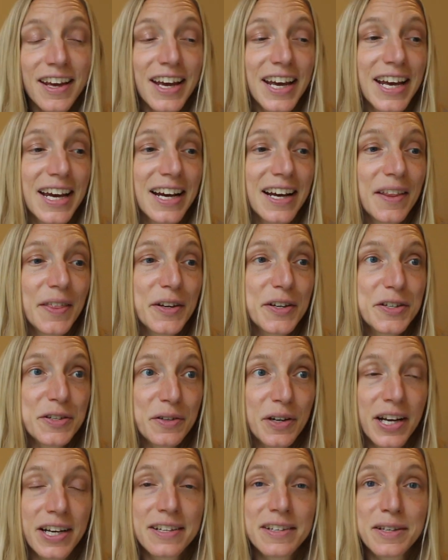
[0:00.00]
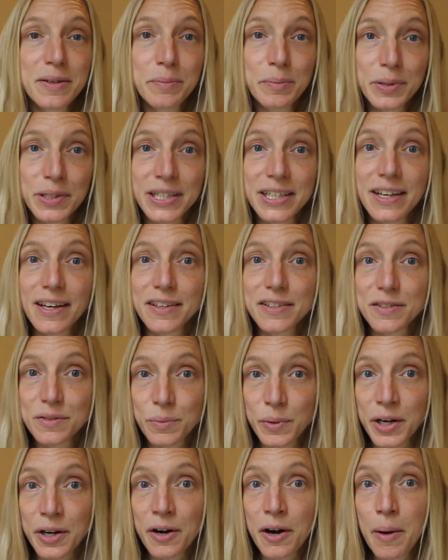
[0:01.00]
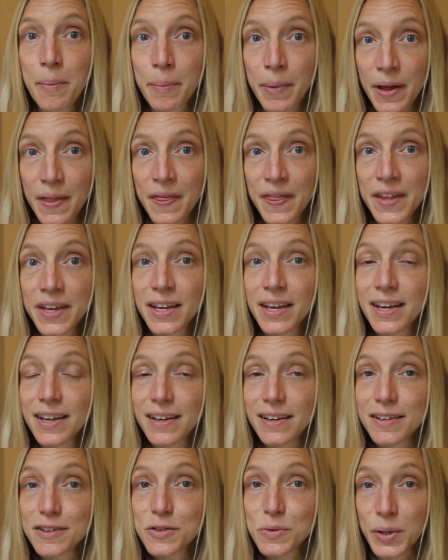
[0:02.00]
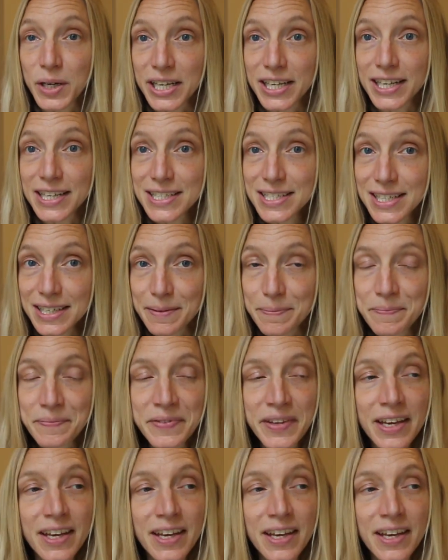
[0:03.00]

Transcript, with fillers: and they're trying to complete a sweater a month in 2019.